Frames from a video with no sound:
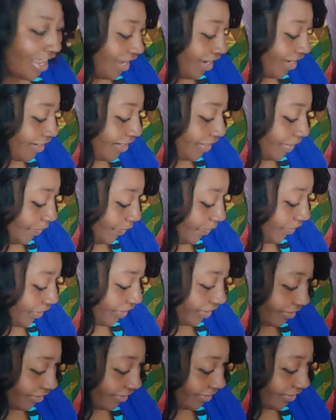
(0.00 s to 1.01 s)

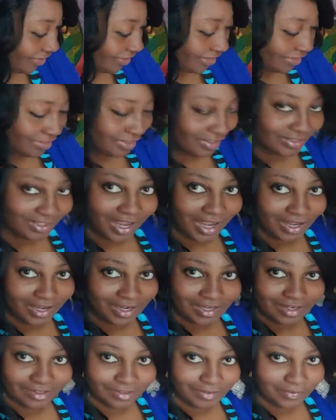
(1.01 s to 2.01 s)
because I took the
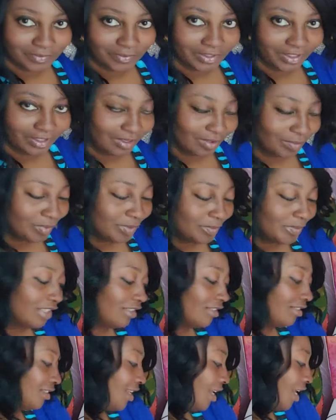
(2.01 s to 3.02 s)
hiatus for like a couple
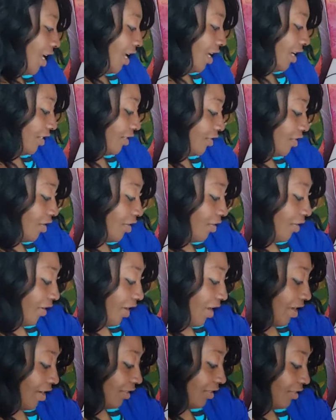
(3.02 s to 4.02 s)
months. So,
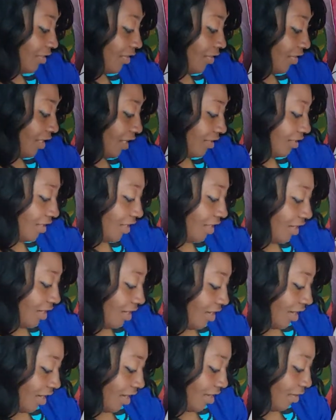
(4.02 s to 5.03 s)
okay, so the next thing
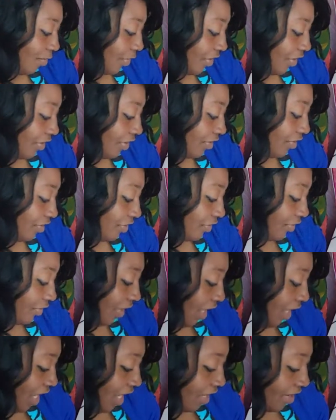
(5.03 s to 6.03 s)
we're gonna do
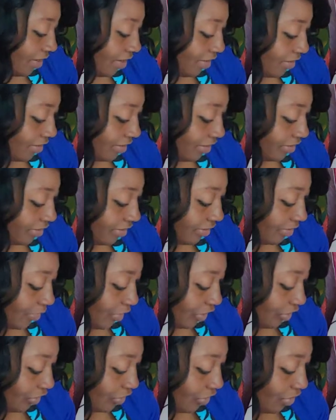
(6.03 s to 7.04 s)
is I'm
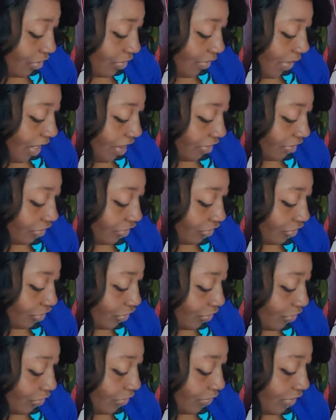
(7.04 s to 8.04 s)
gonna show you how to
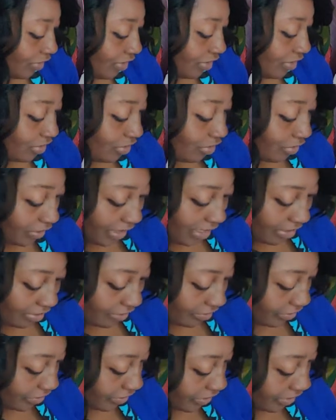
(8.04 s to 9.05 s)
do your
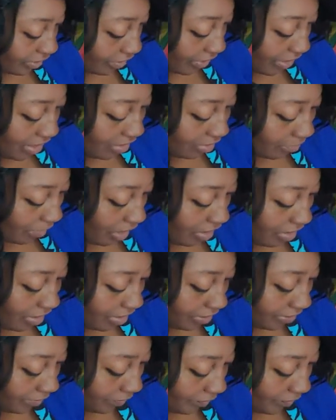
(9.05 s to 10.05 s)
letters, your heat and
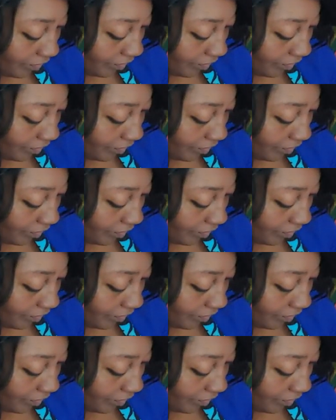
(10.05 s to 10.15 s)
bond,